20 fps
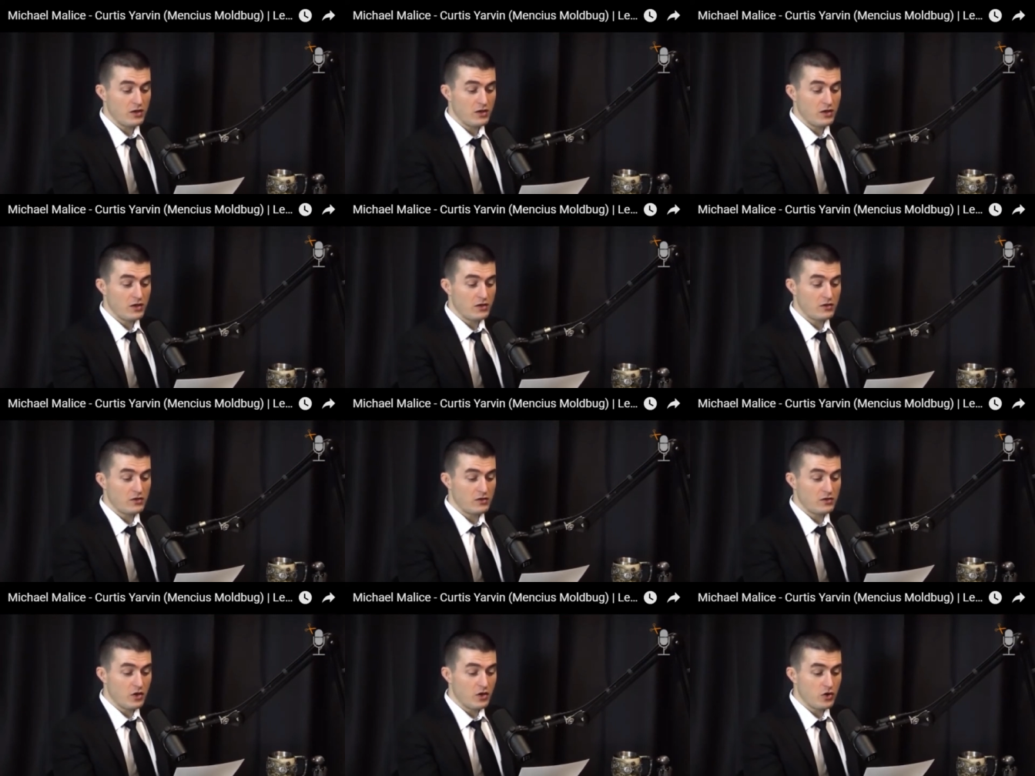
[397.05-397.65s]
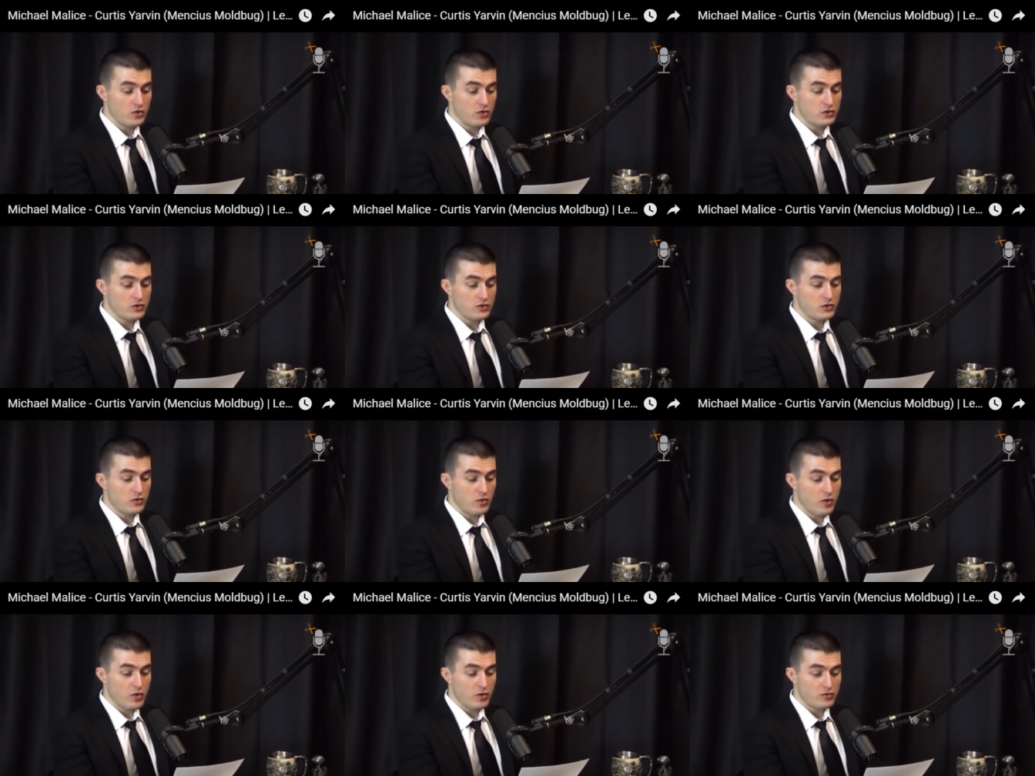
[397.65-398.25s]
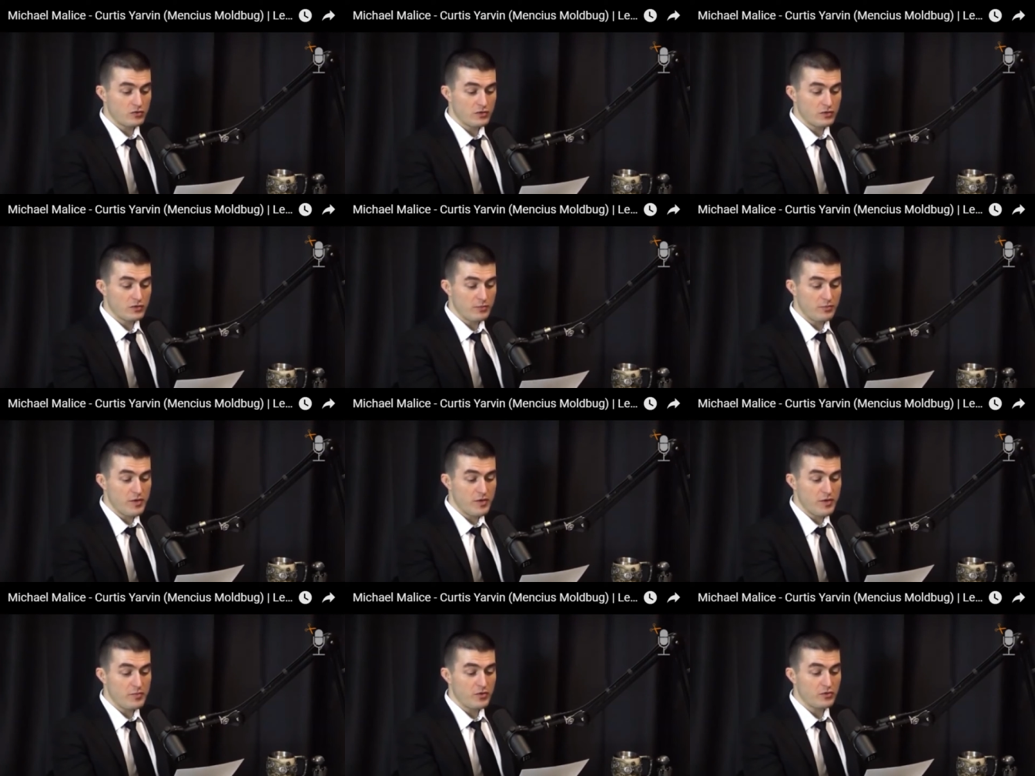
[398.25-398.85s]
the notion, quote, that
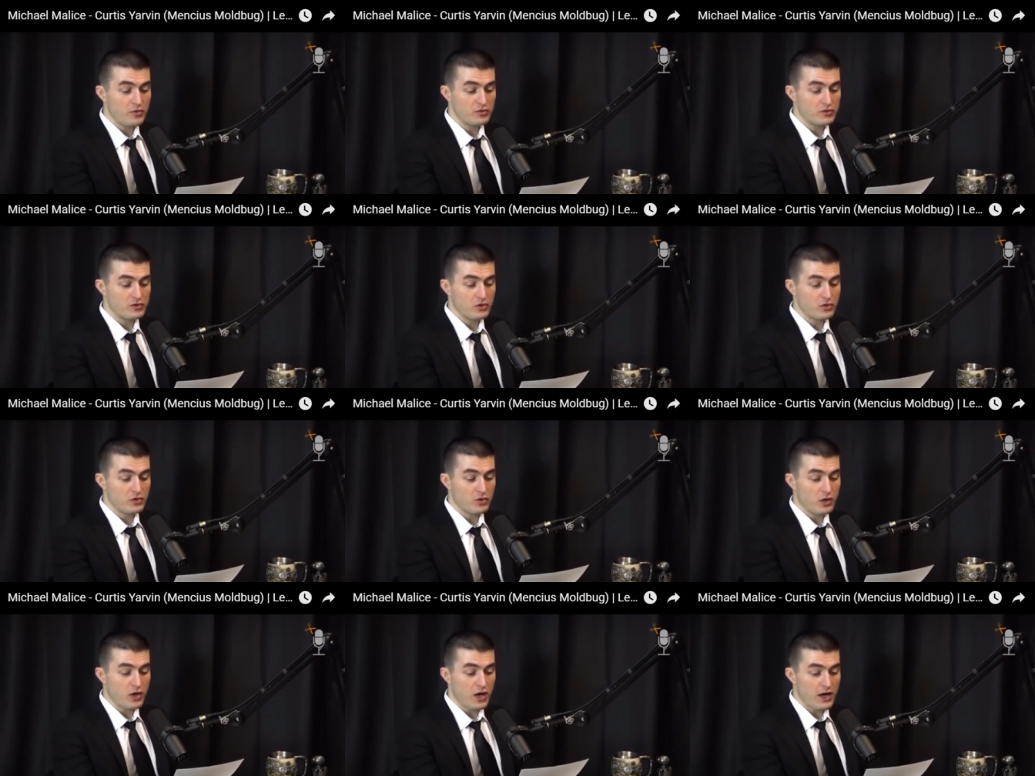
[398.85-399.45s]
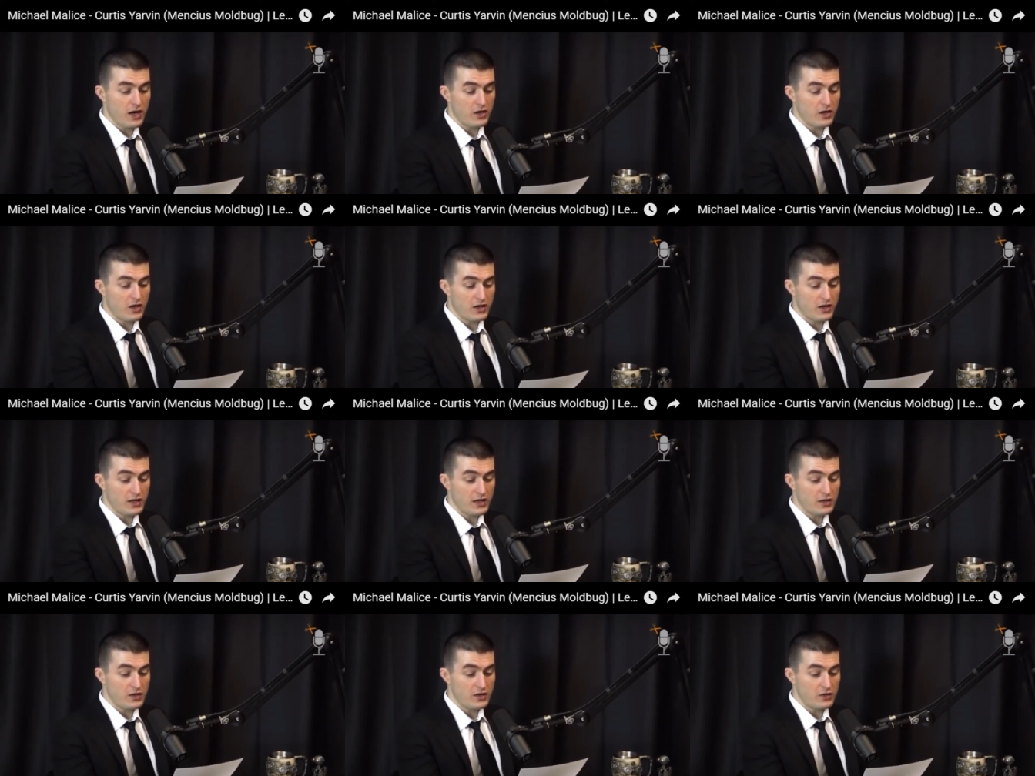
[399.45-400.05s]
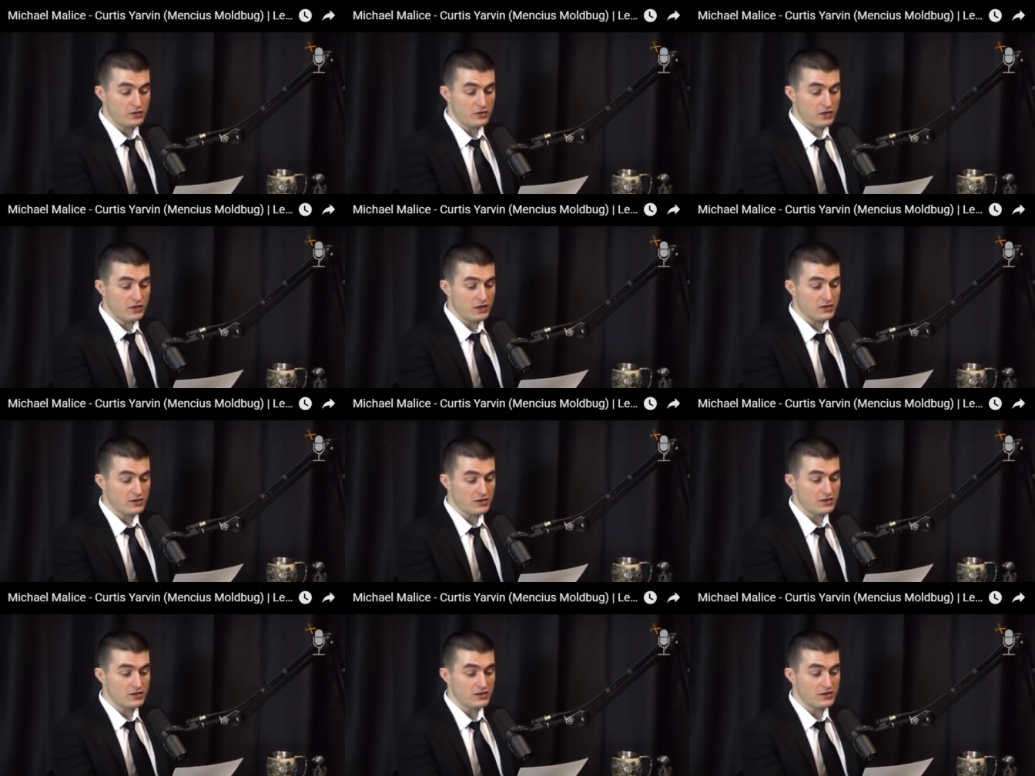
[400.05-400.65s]
people who score higher on IQ
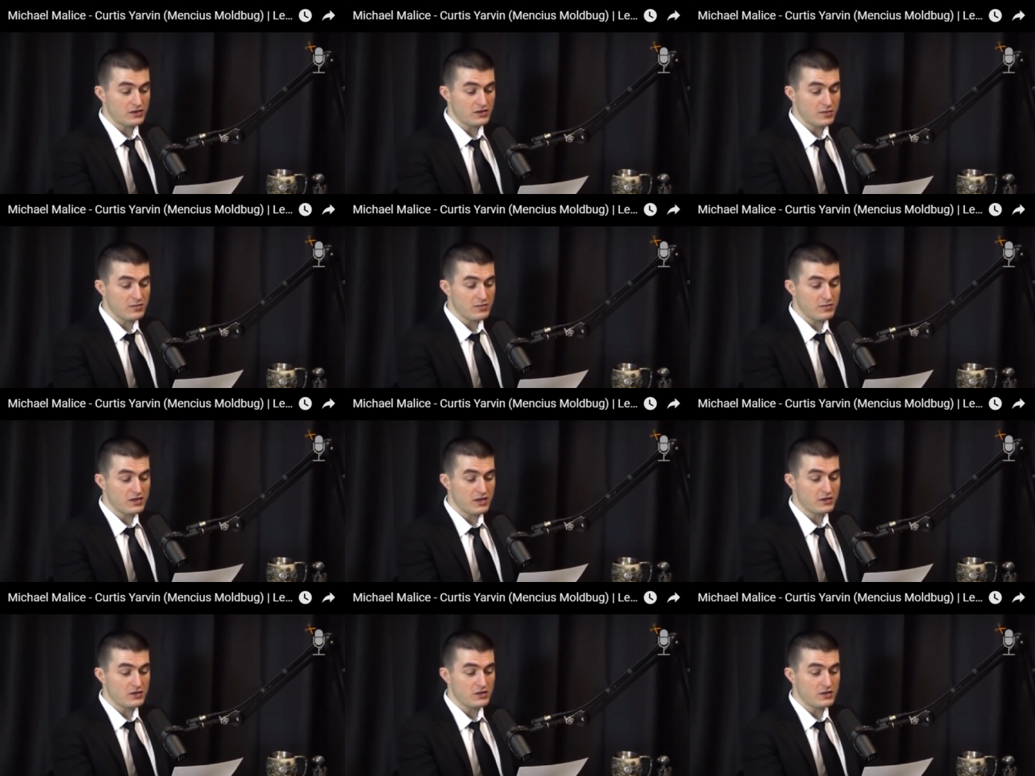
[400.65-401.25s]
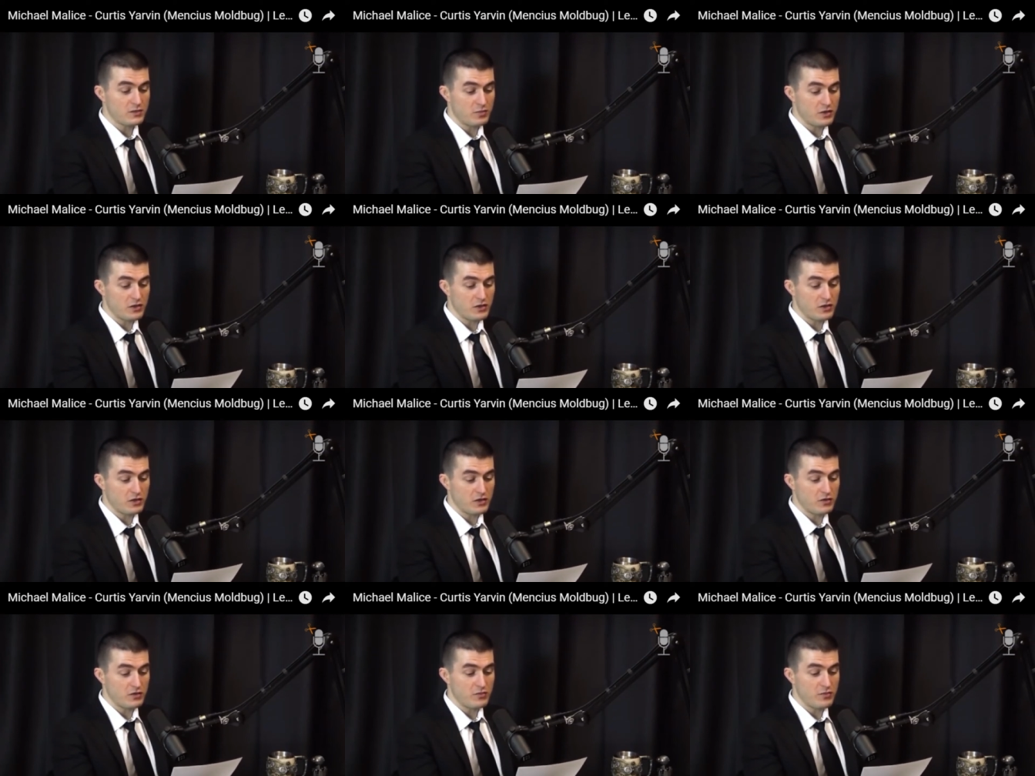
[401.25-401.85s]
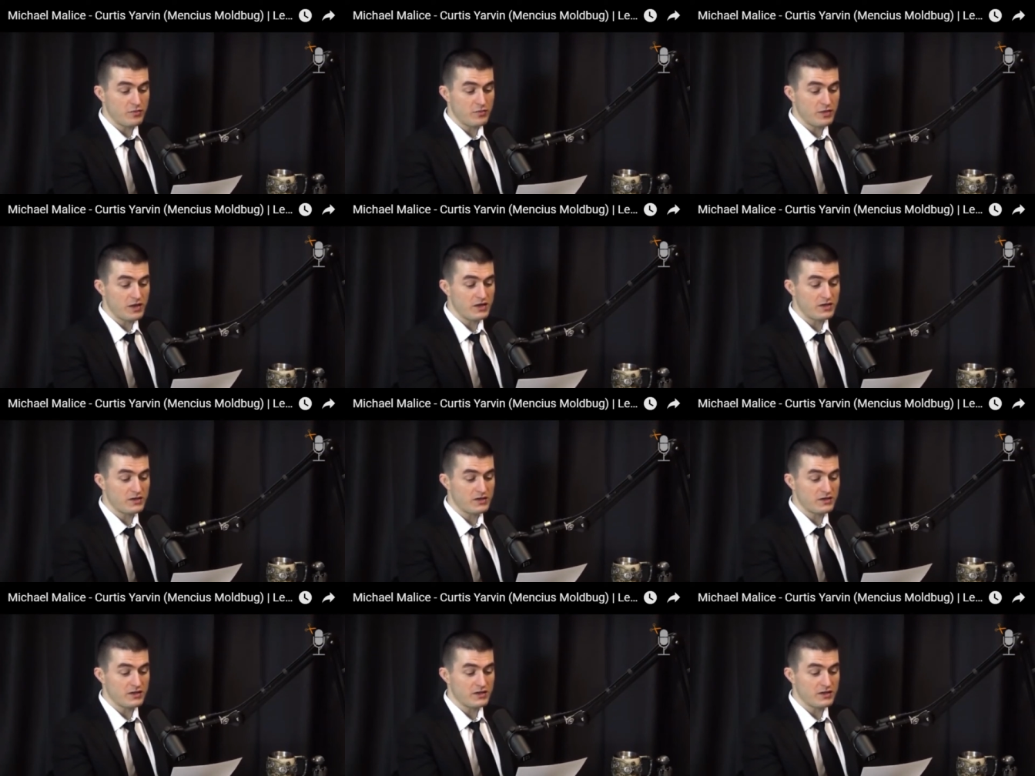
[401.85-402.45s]
tests are in some sense superior human
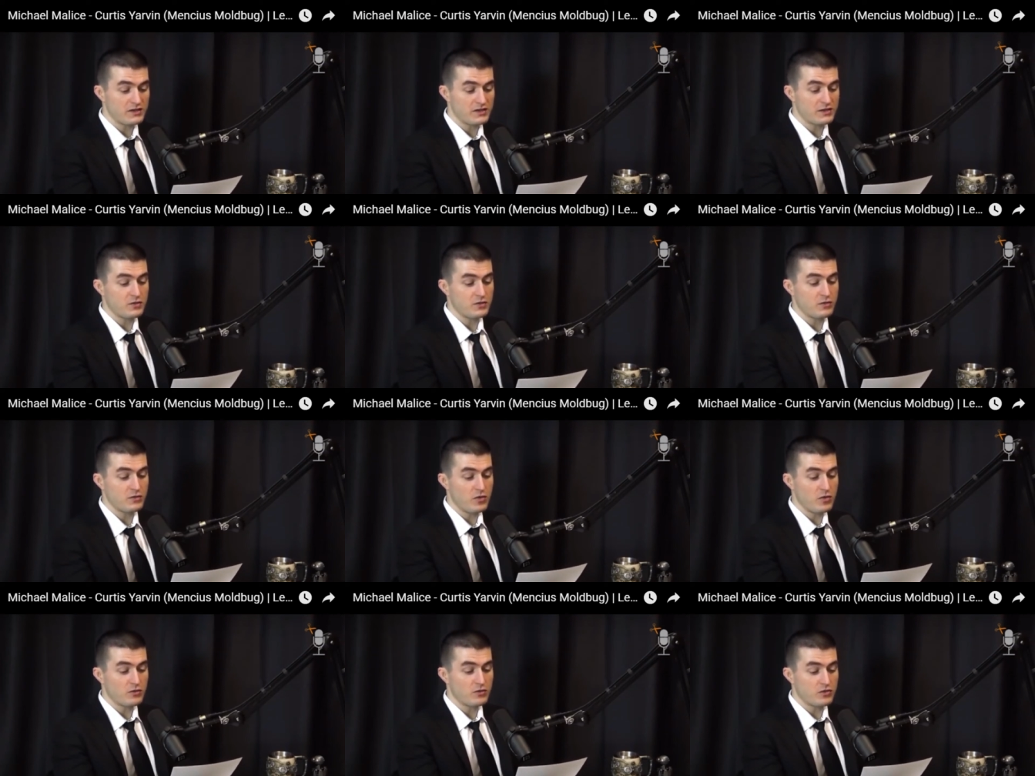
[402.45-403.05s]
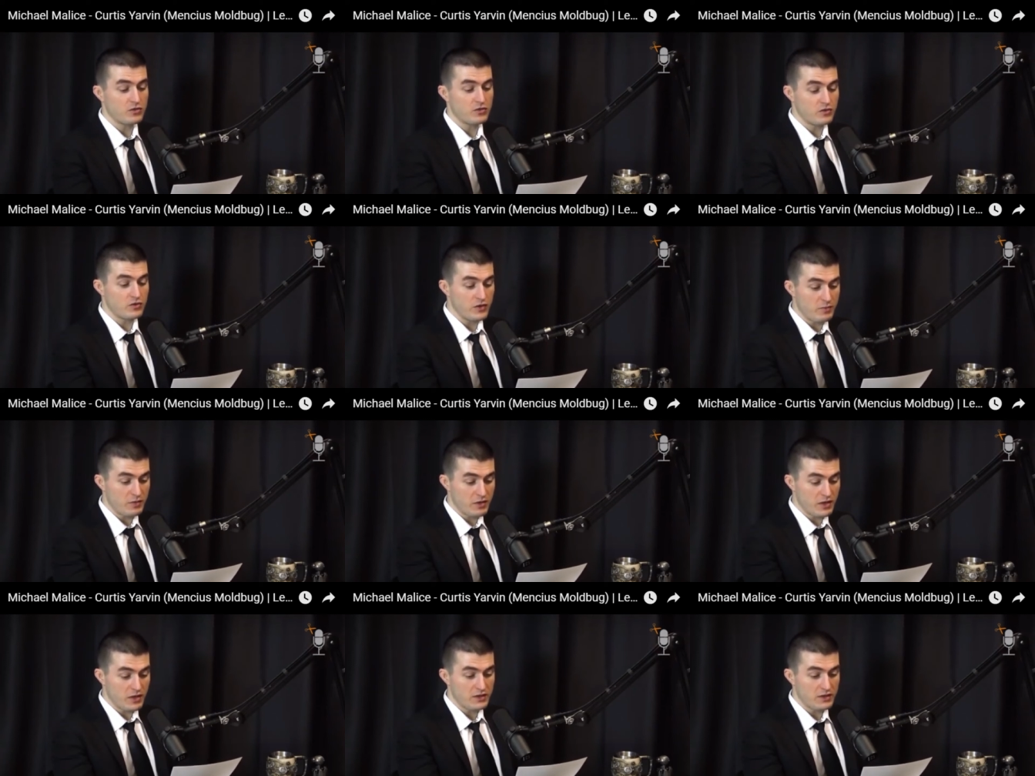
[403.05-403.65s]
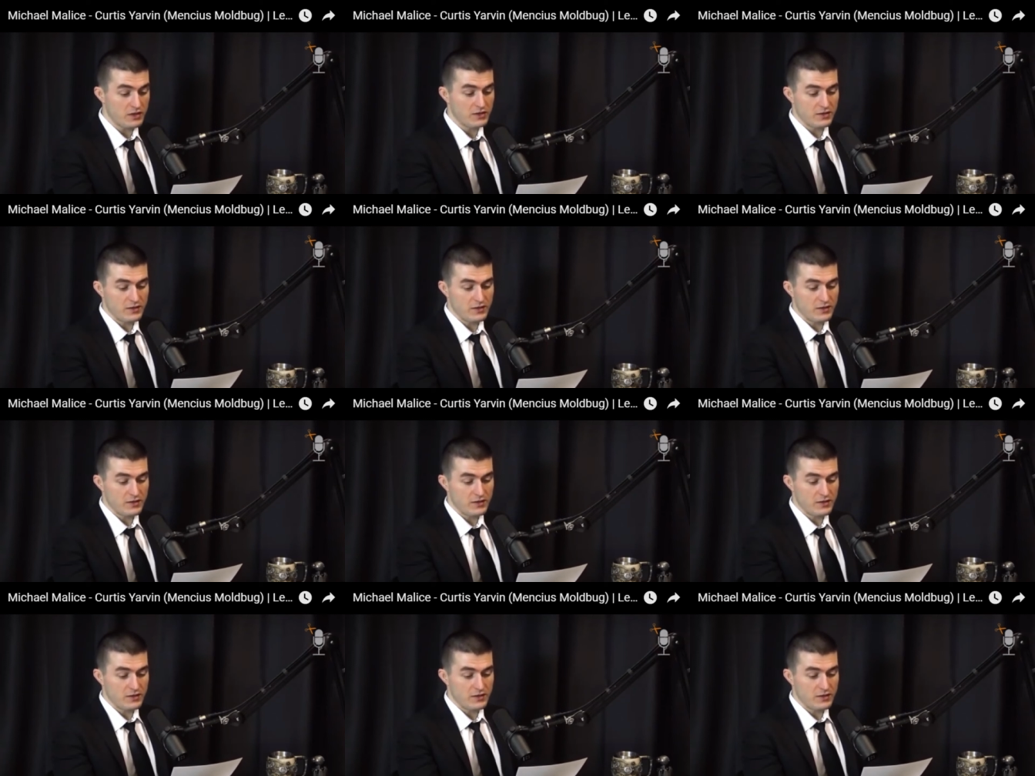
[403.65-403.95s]
beings is, quote, creepy.